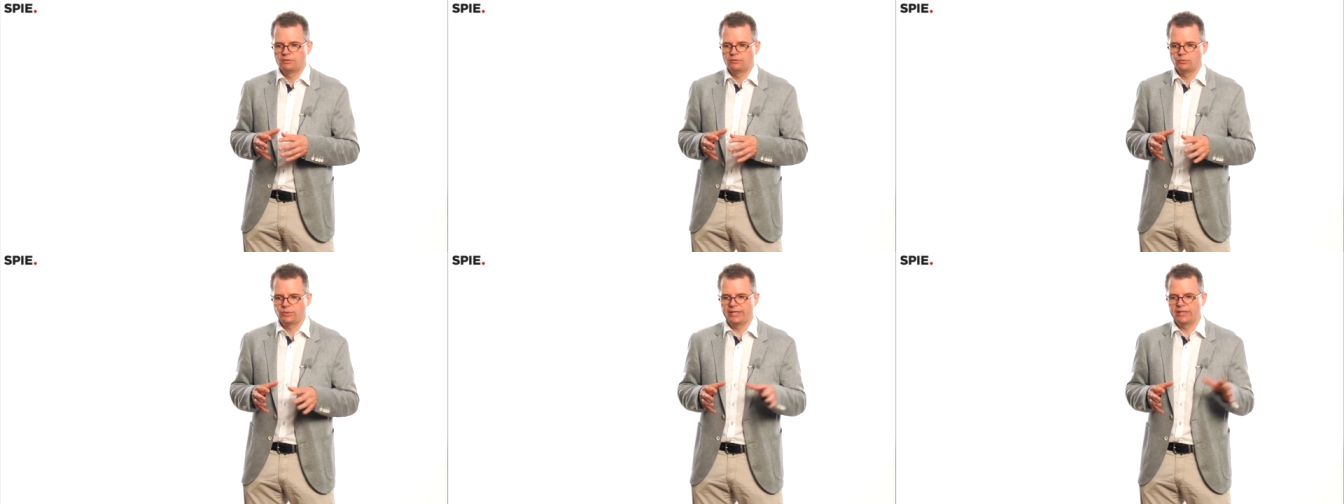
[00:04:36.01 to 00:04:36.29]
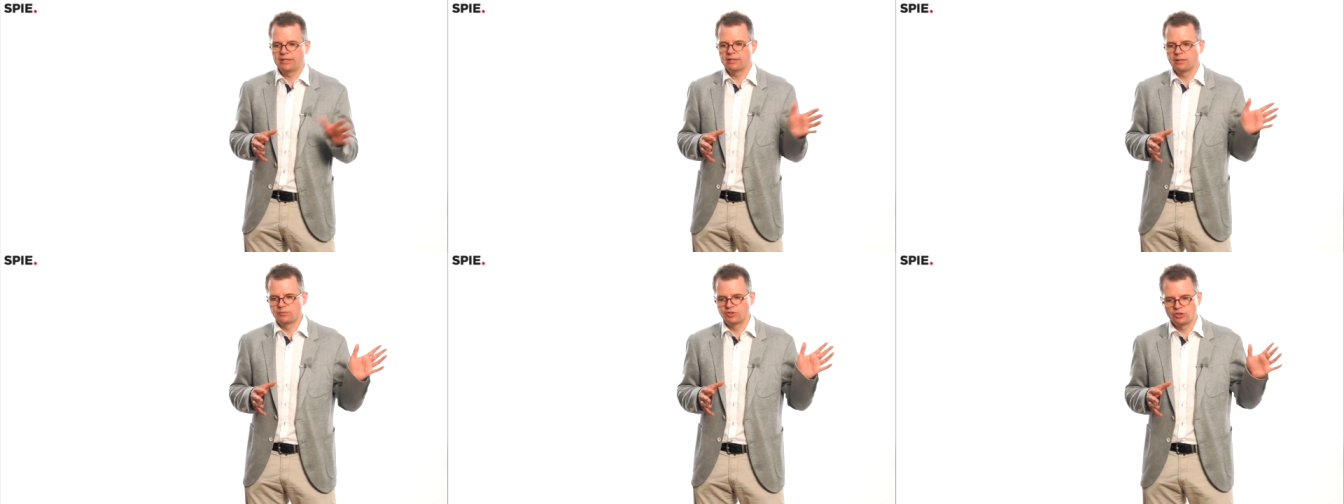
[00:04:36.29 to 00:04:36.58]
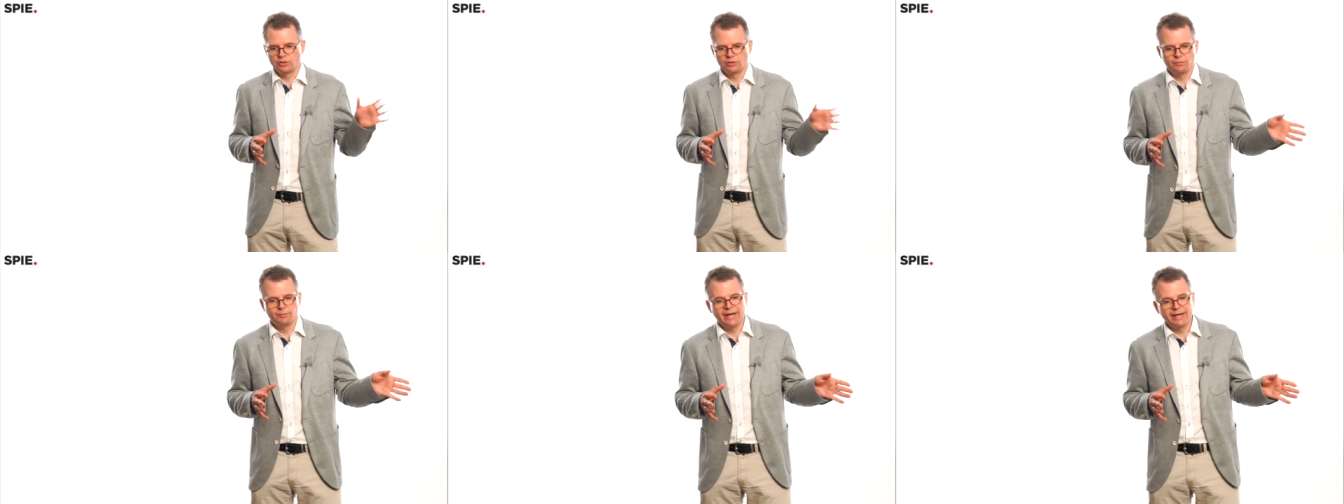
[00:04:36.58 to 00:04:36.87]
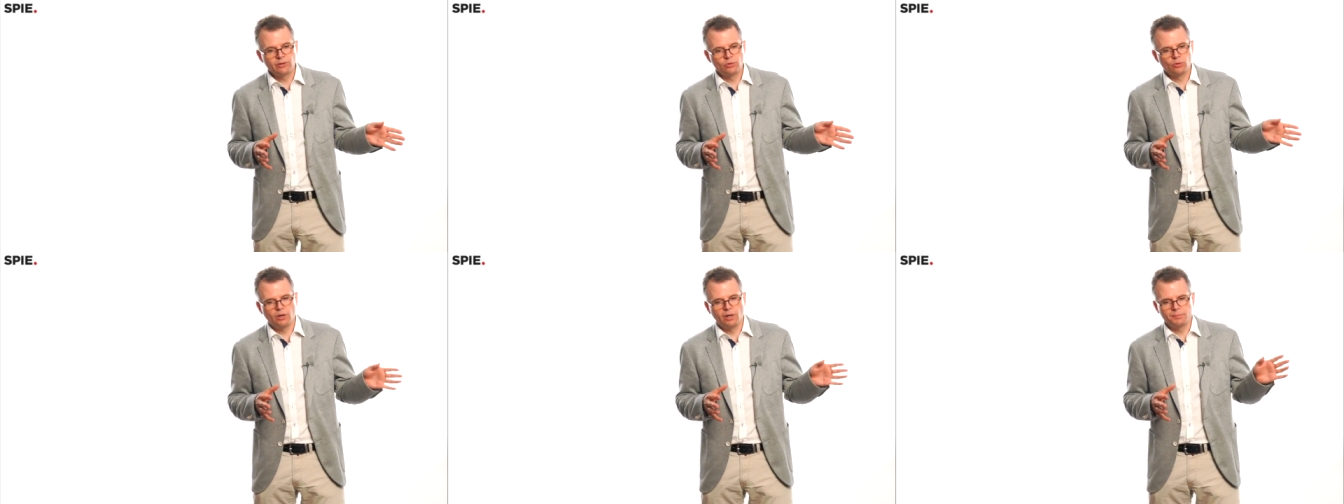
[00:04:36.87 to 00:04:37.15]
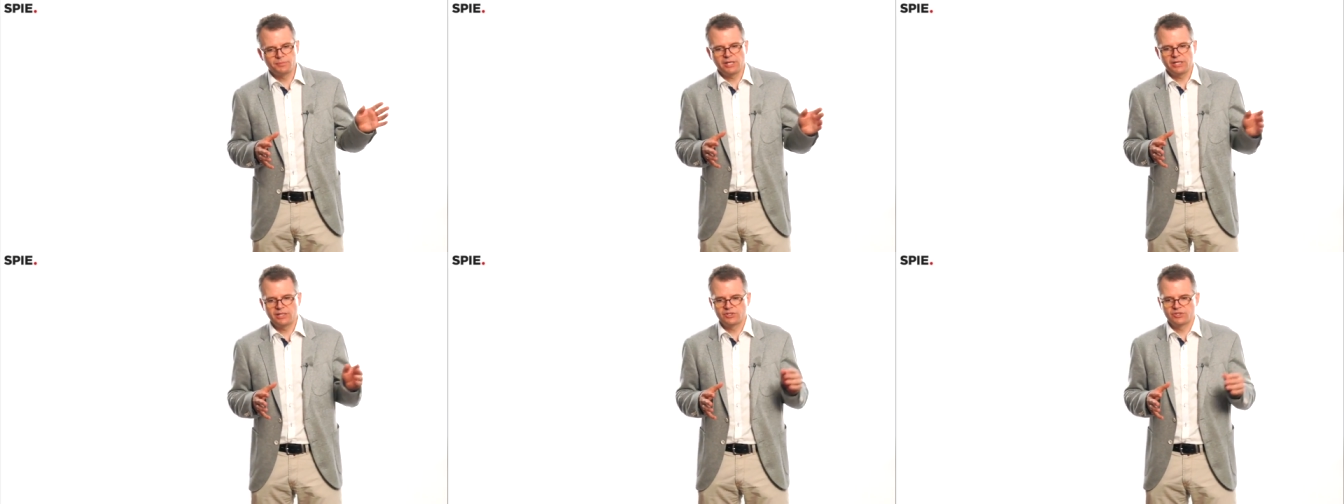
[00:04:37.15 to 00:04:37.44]
when it comes to the micro
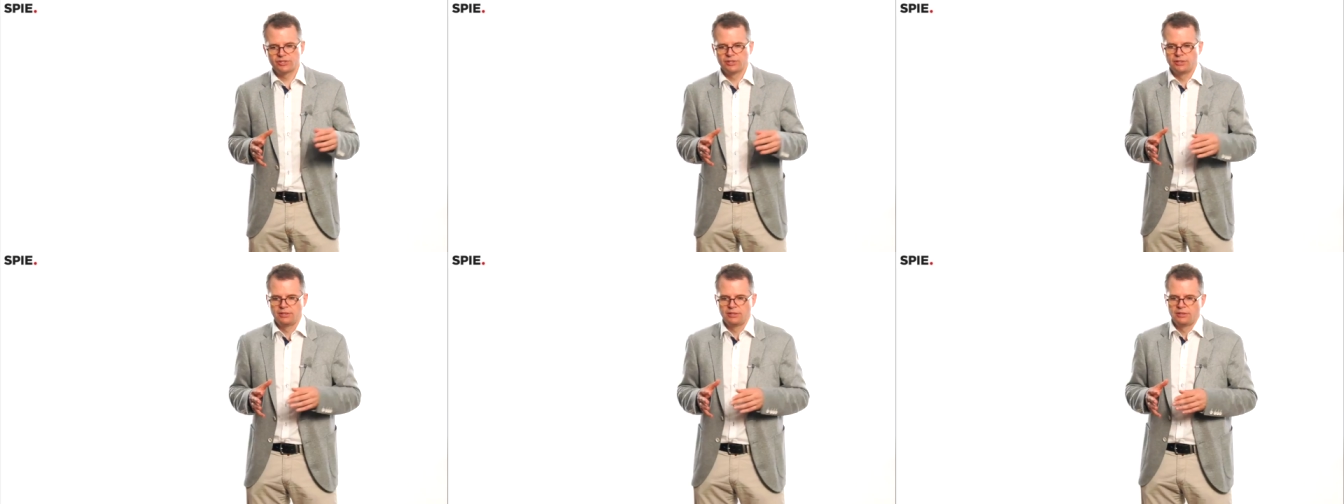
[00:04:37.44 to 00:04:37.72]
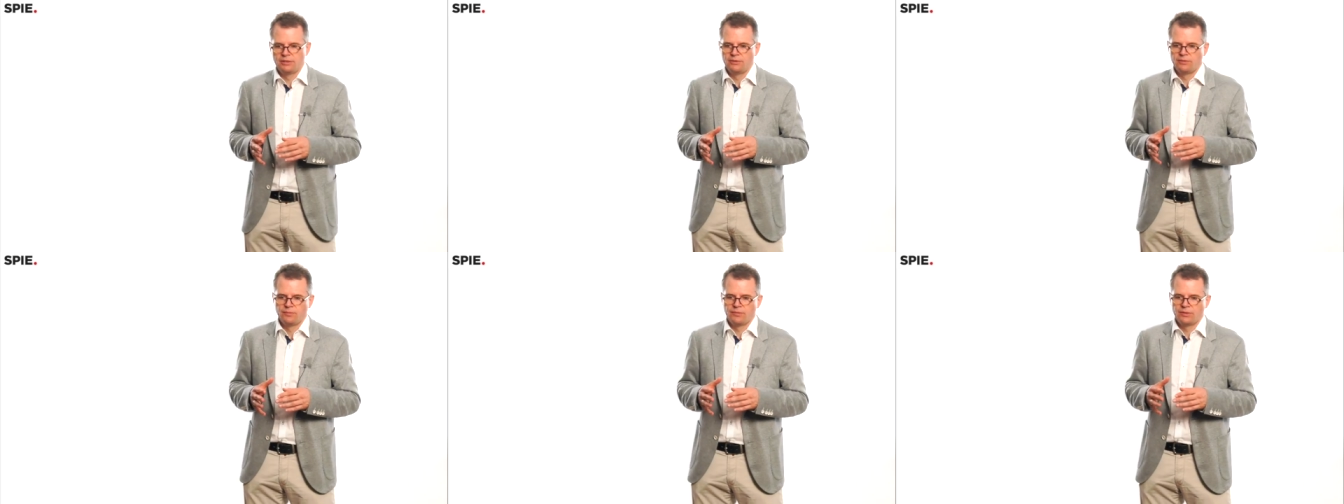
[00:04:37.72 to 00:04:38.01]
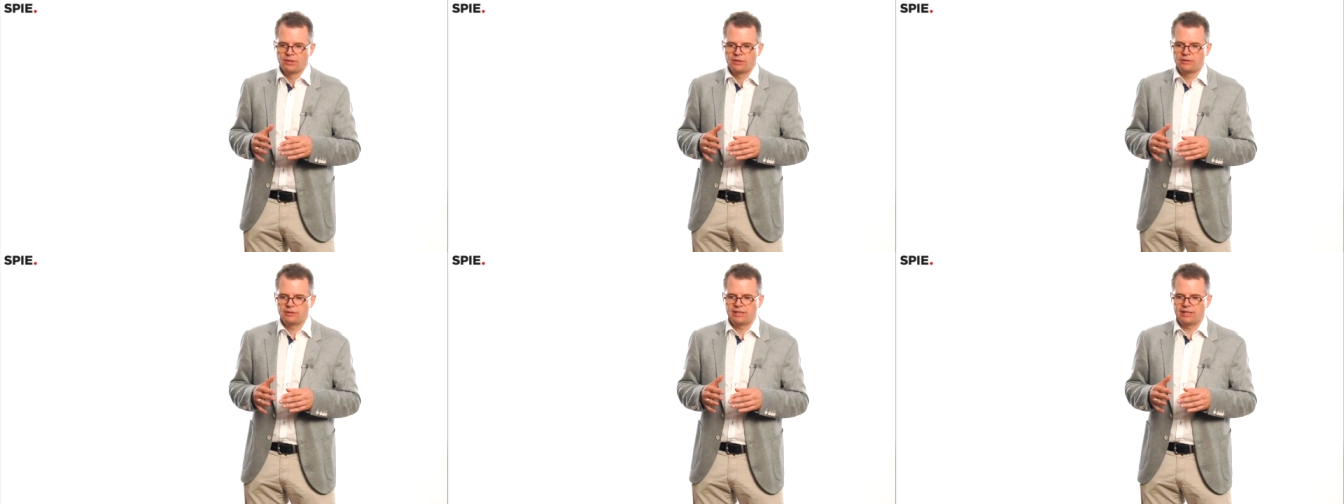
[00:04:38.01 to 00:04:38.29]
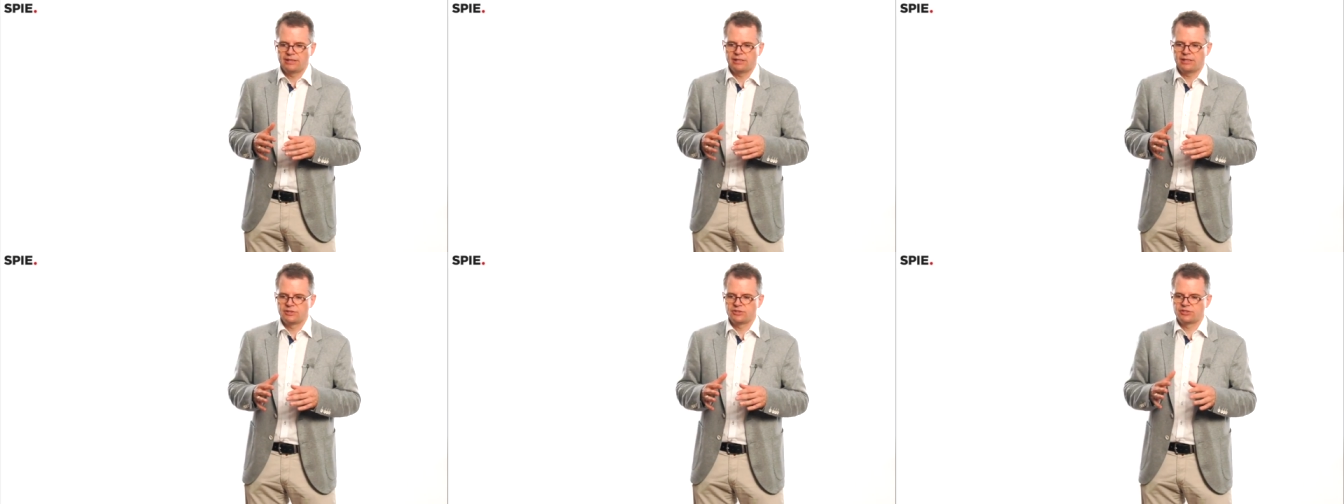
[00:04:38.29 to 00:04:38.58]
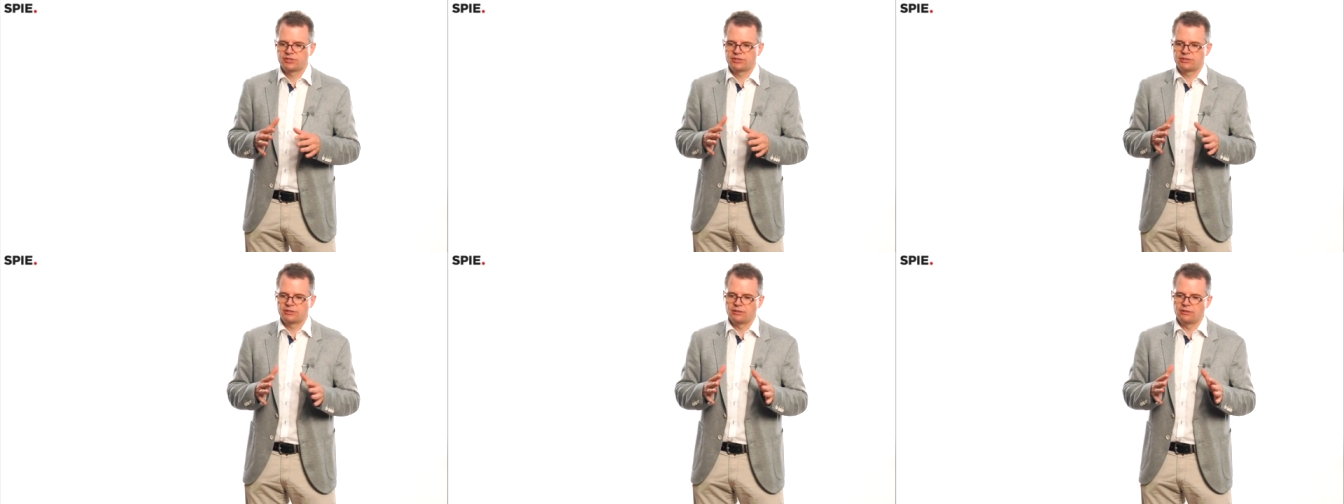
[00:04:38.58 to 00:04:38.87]
optics, that
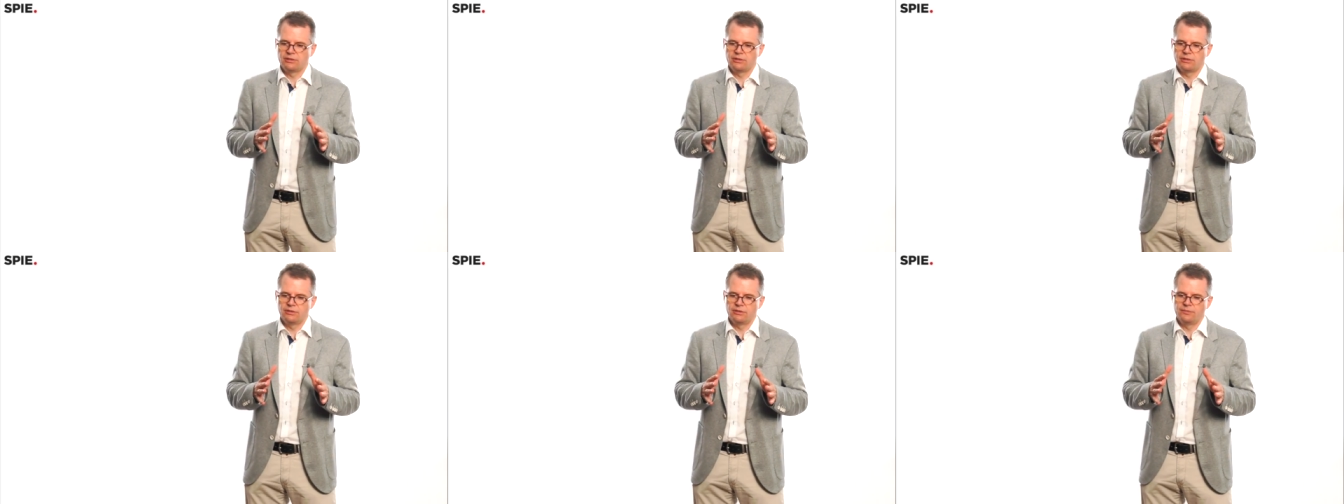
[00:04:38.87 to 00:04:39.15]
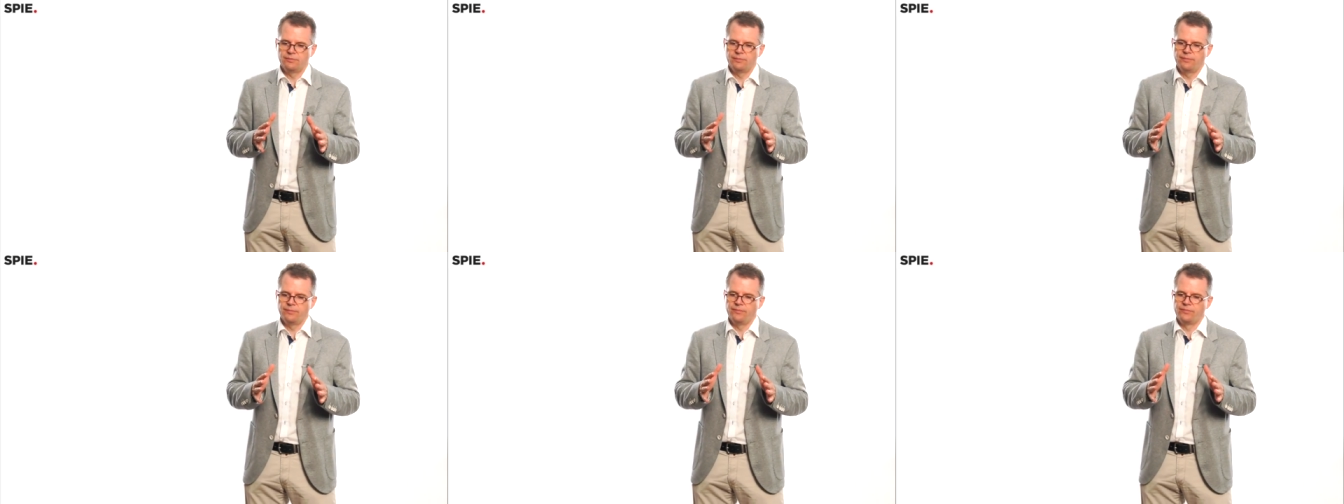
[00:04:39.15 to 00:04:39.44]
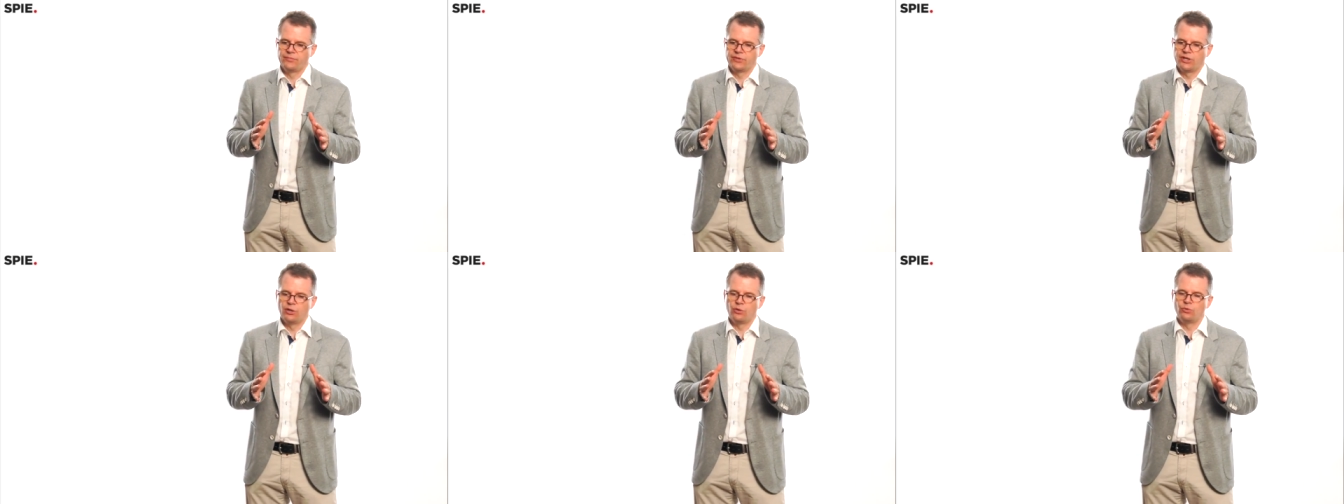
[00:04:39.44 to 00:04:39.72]
has um,